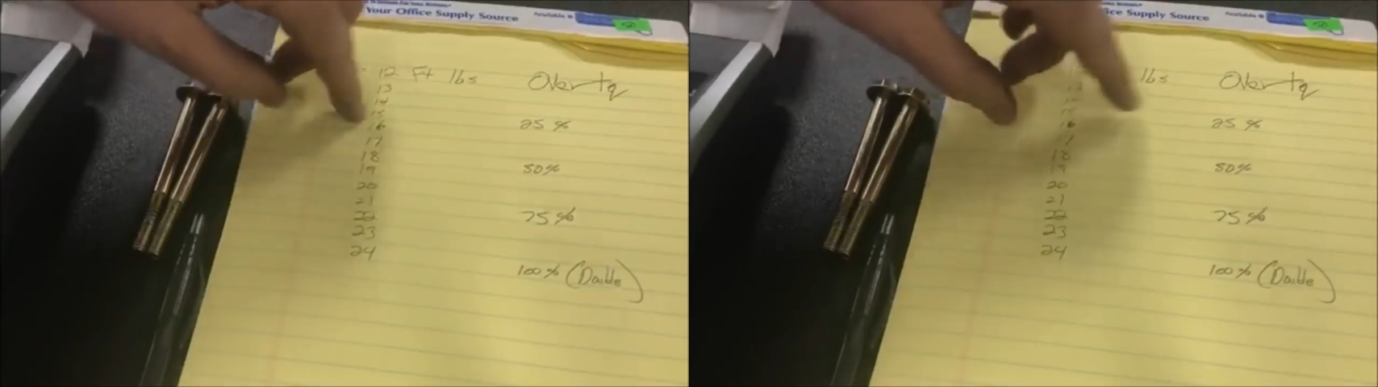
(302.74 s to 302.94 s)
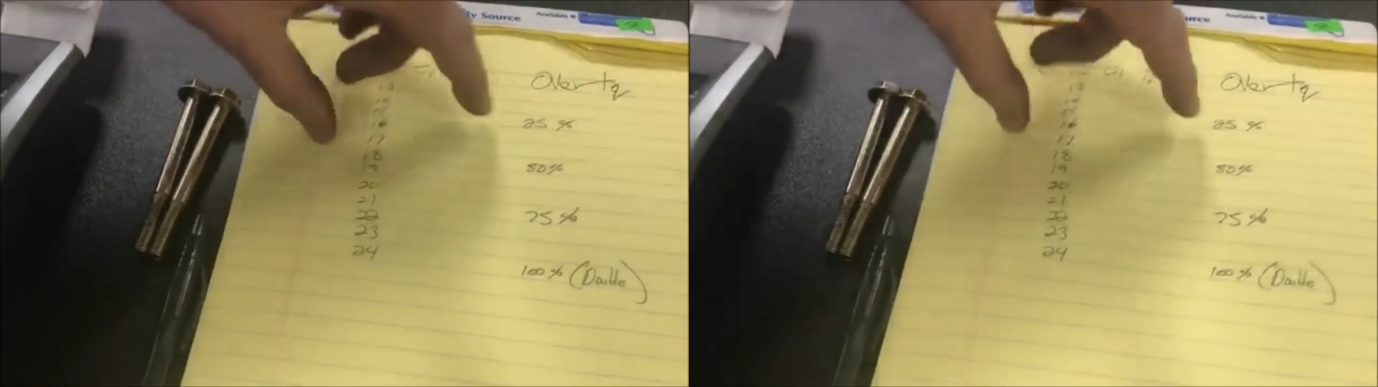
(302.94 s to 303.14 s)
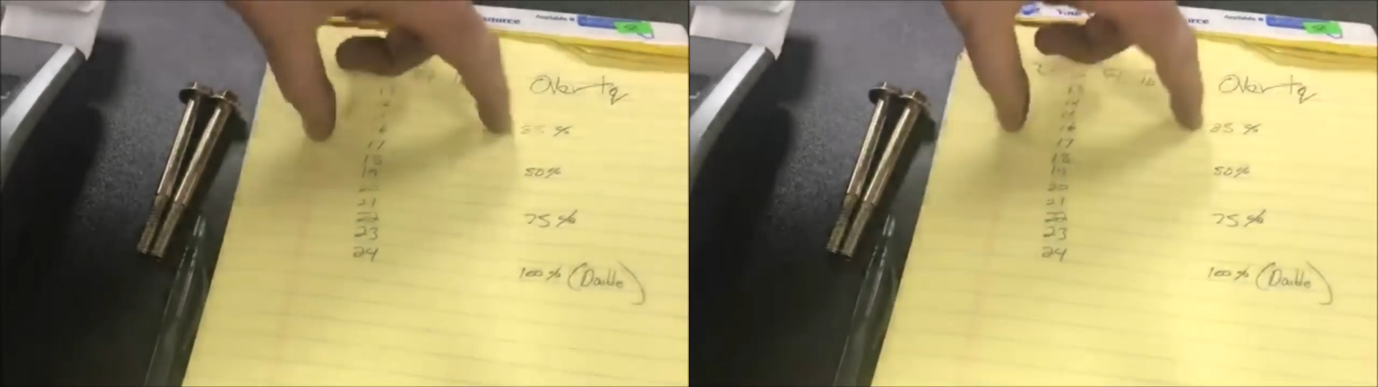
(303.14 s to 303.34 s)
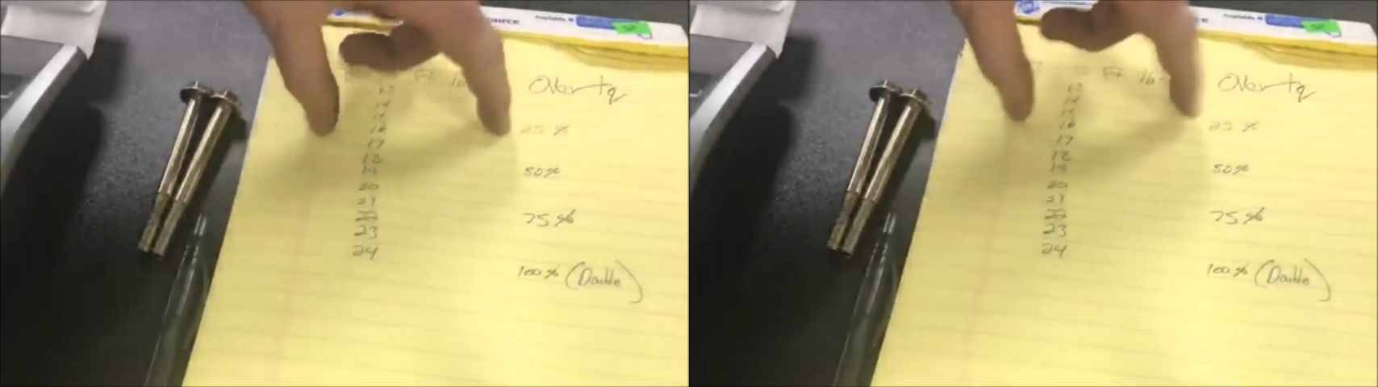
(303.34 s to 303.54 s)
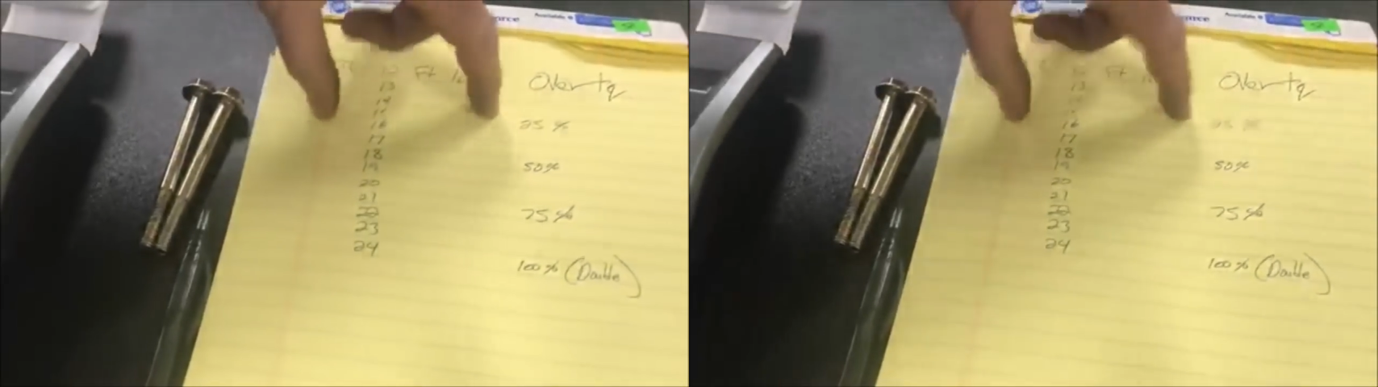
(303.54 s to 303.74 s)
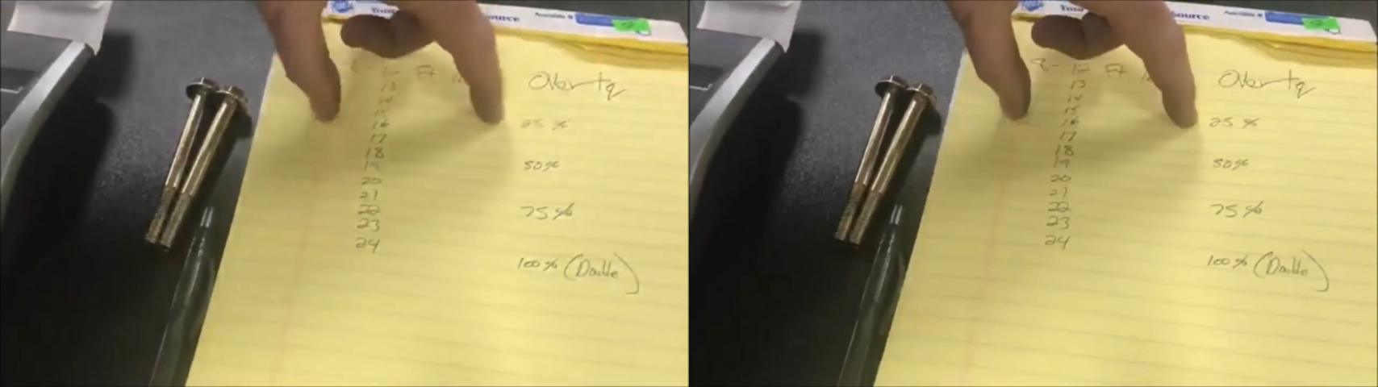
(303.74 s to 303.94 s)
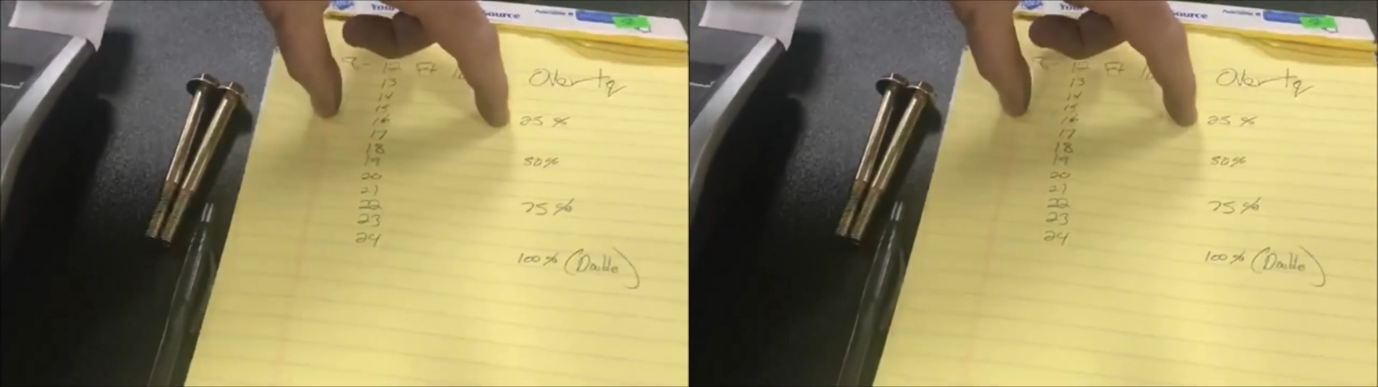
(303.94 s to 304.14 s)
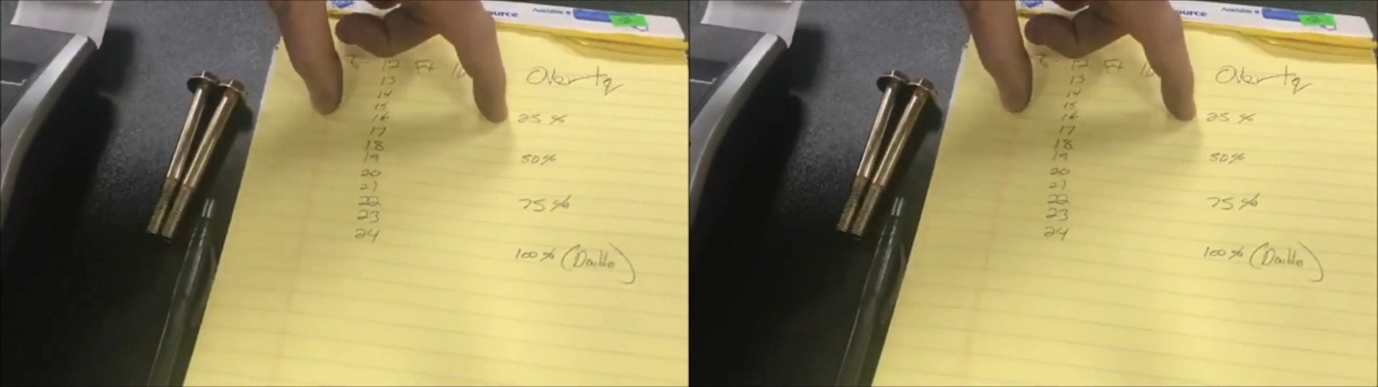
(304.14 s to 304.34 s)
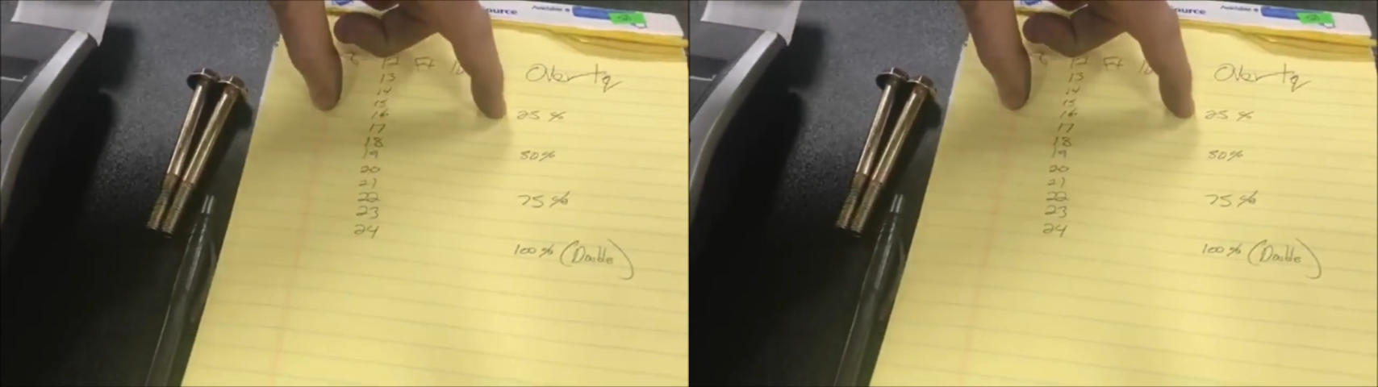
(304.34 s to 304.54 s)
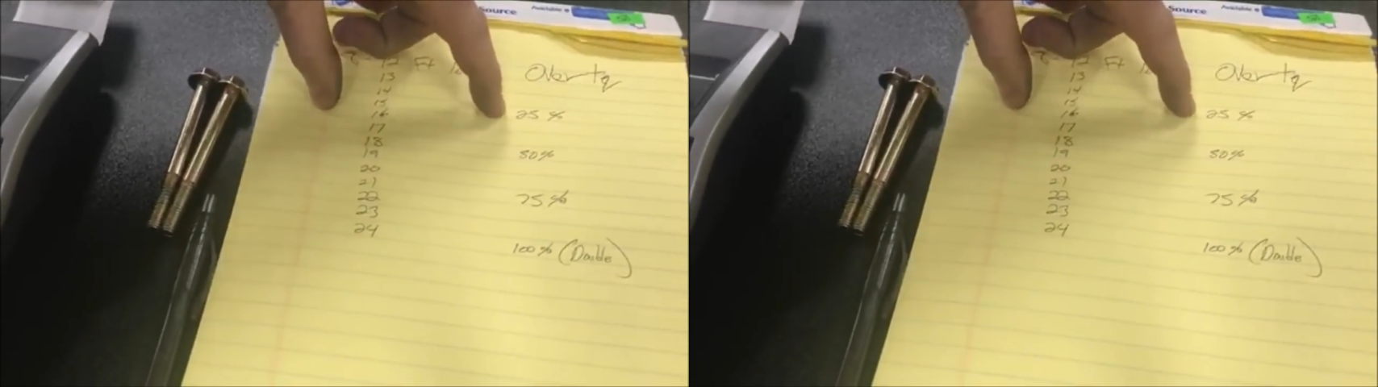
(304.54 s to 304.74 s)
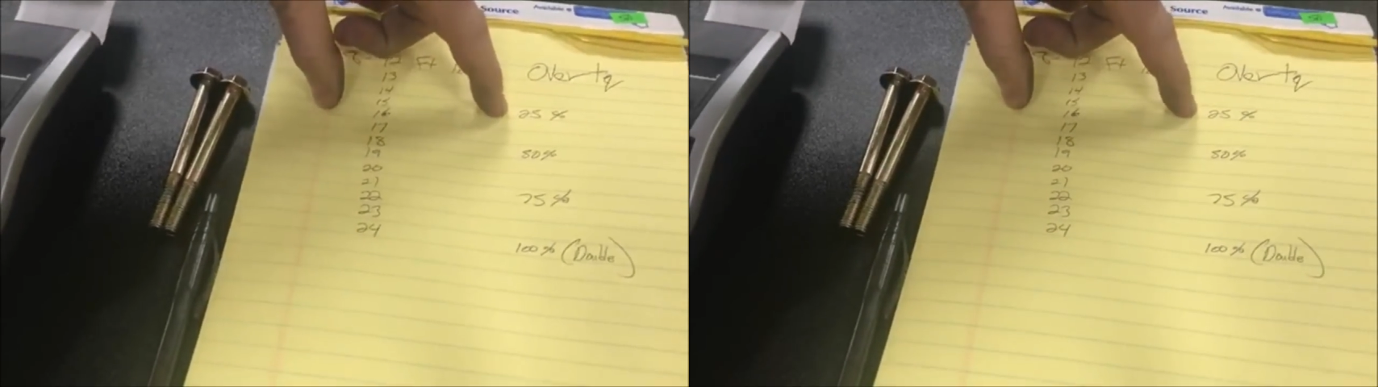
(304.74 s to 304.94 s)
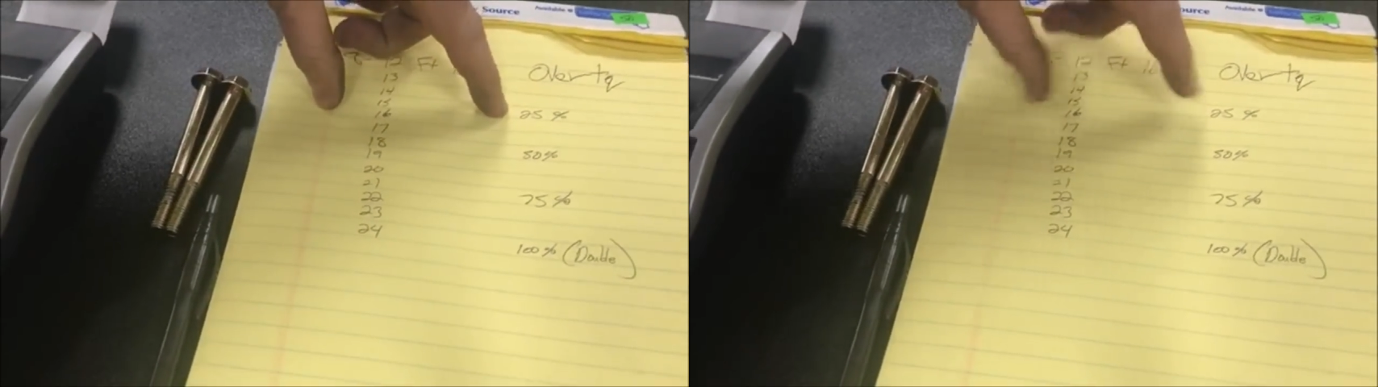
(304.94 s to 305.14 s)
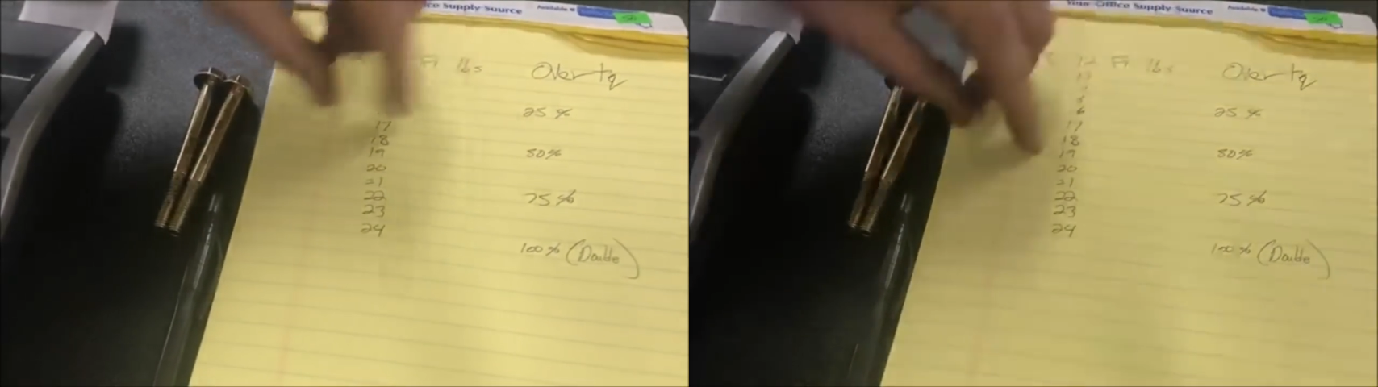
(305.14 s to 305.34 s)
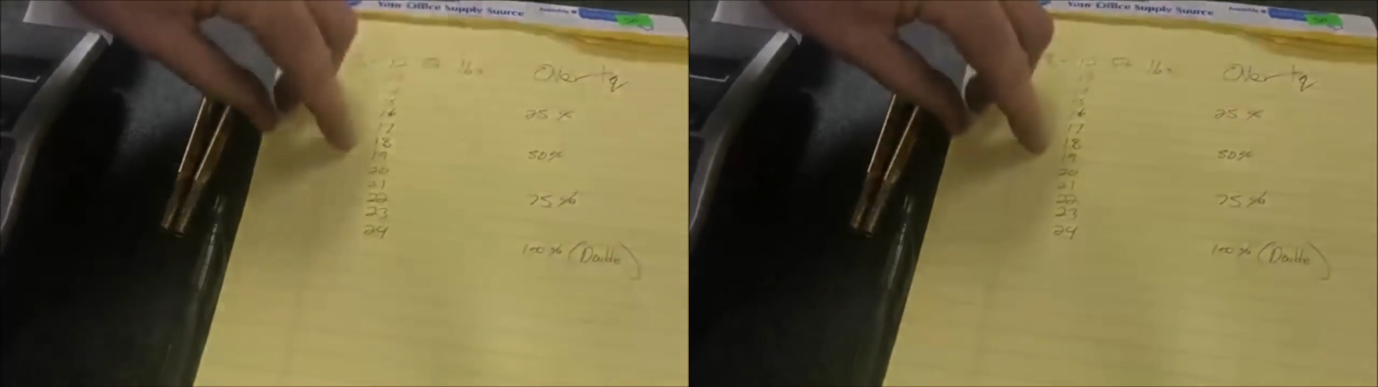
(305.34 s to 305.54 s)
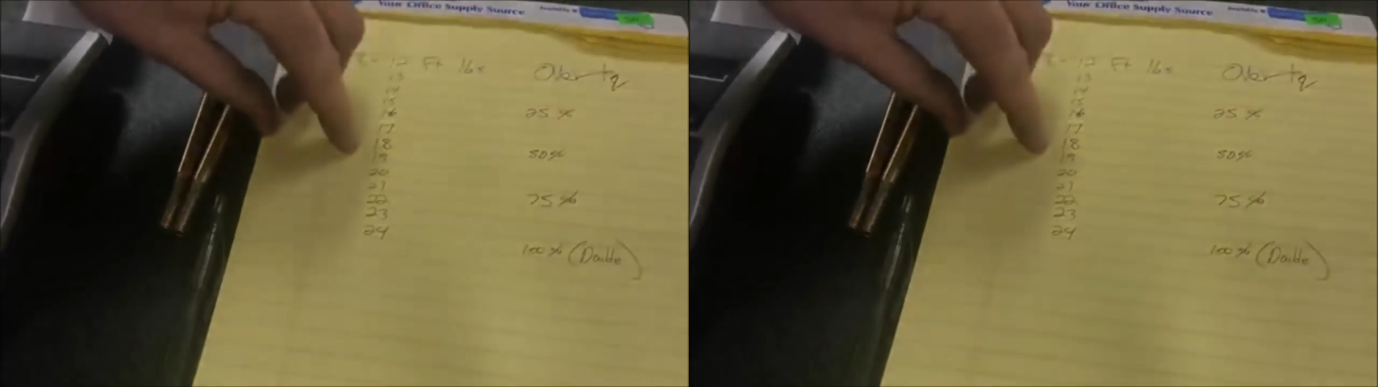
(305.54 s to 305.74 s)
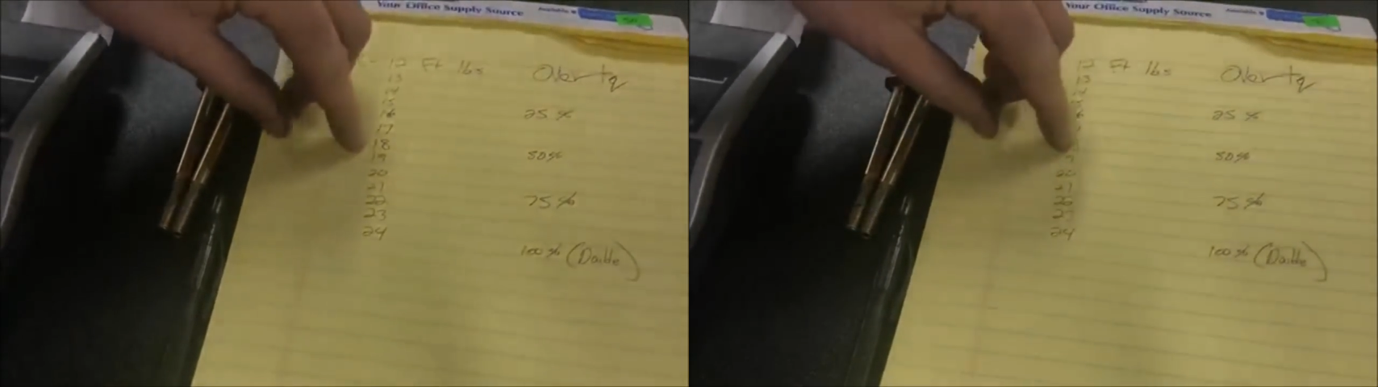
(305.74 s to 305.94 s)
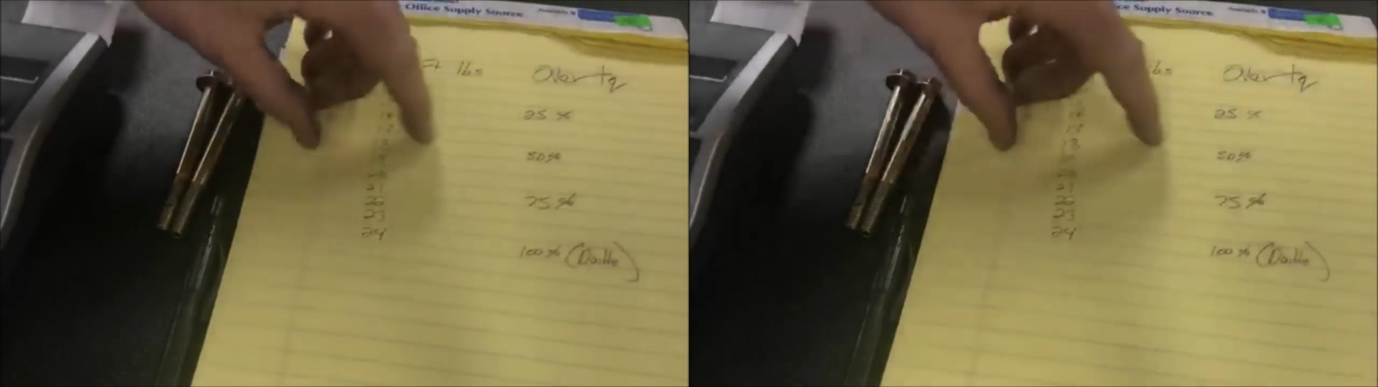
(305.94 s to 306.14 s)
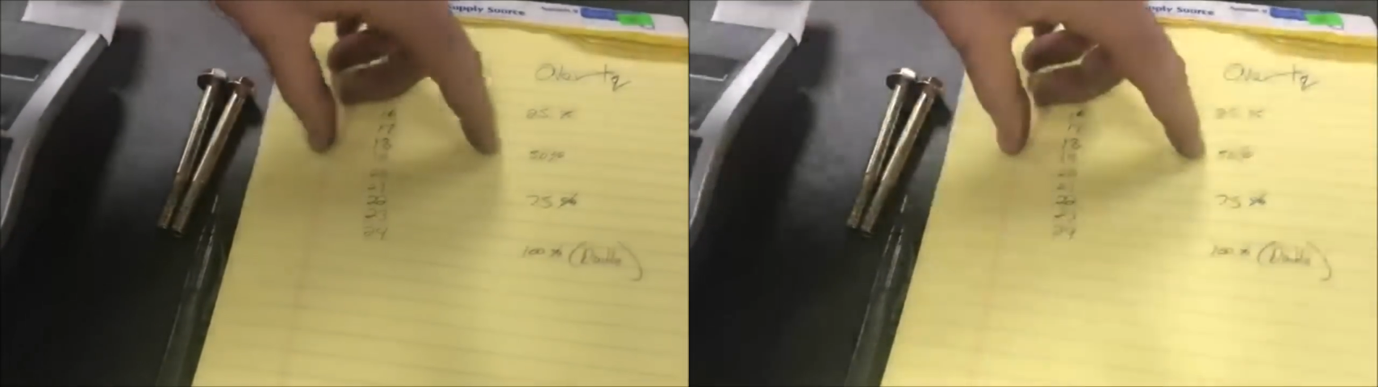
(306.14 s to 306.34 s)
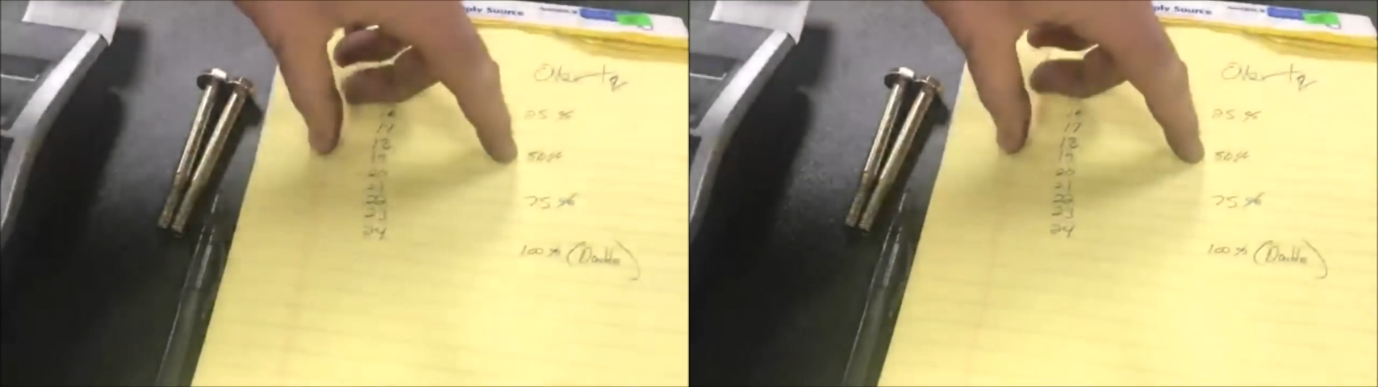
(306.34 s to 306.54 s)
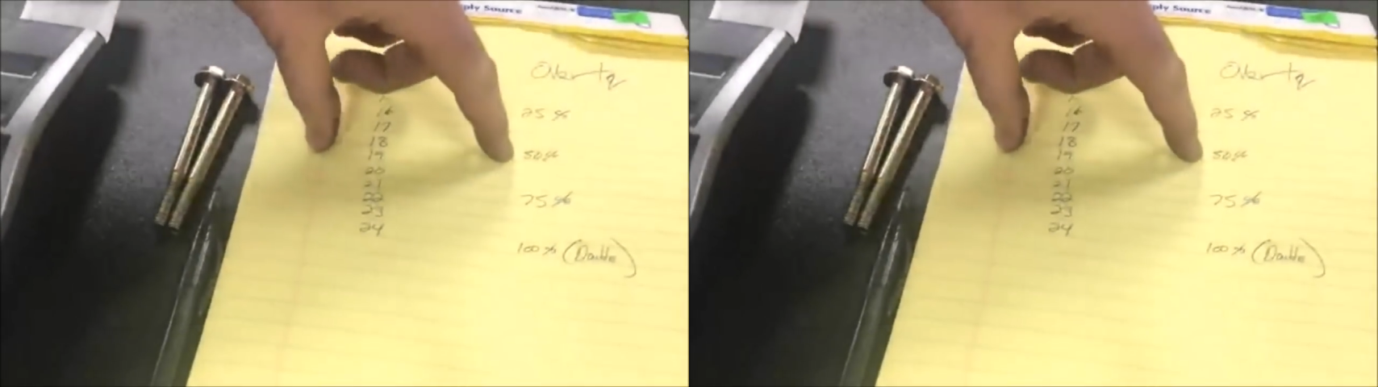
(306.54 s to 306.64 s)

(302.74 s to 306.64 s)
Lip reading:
(no speaker visible)